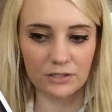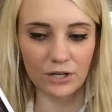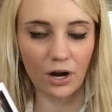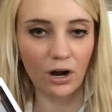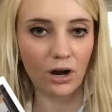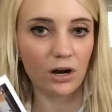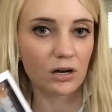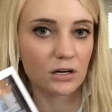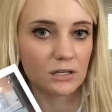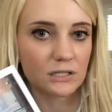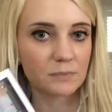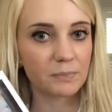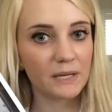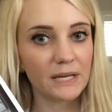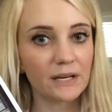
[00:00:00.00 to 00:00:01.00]

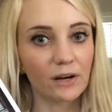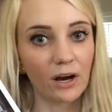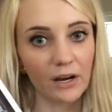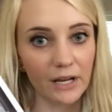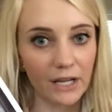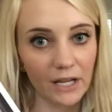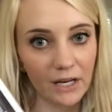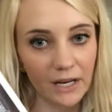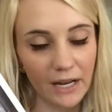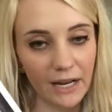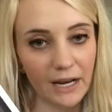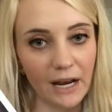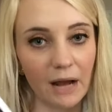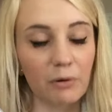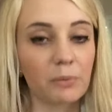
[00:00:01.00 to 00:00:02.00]
dogs peed on it,
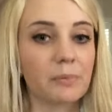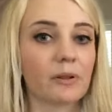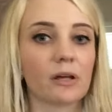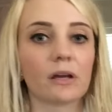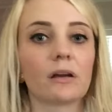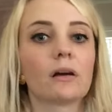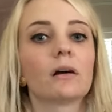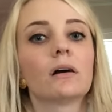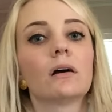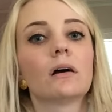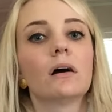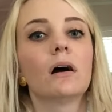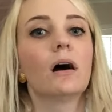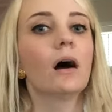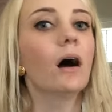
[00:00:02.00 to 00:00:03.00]
and I would be like,
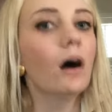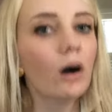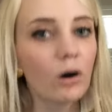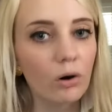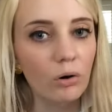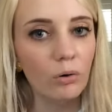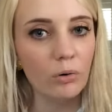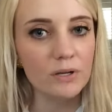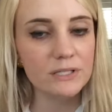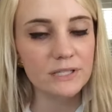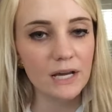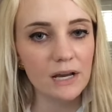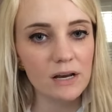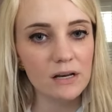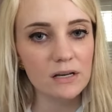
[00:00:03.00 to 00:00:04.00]
oh, is
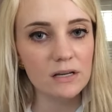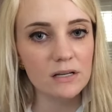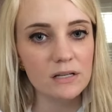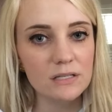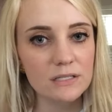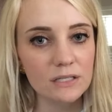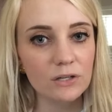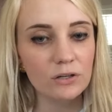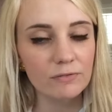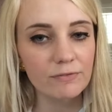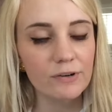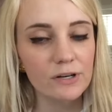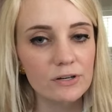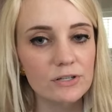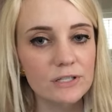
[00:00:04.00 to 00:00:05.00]
it good
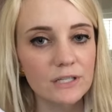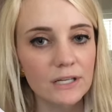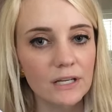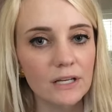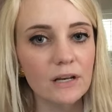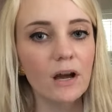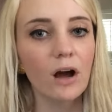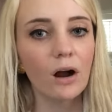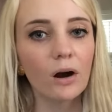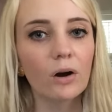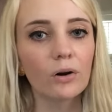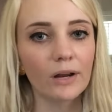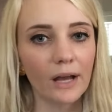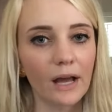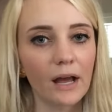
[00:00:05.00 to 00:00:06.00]
for your skin?
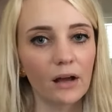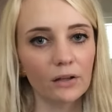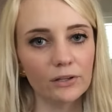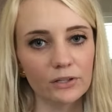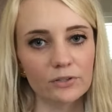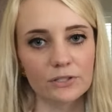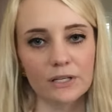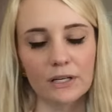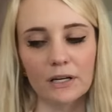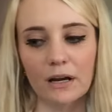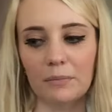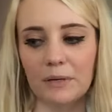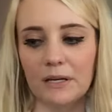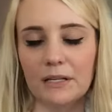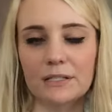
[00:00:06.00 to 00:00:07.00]
Oh, okay, I'll use it. I
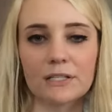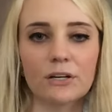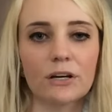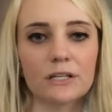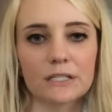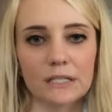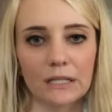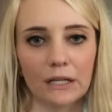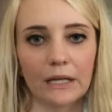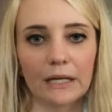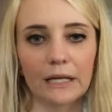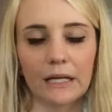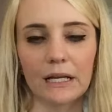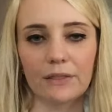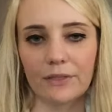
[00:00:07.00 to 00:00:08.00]
mean, seriously, like
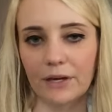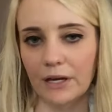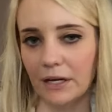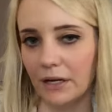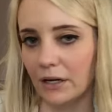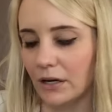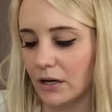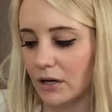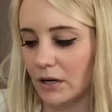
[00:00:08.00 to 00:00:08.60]
anything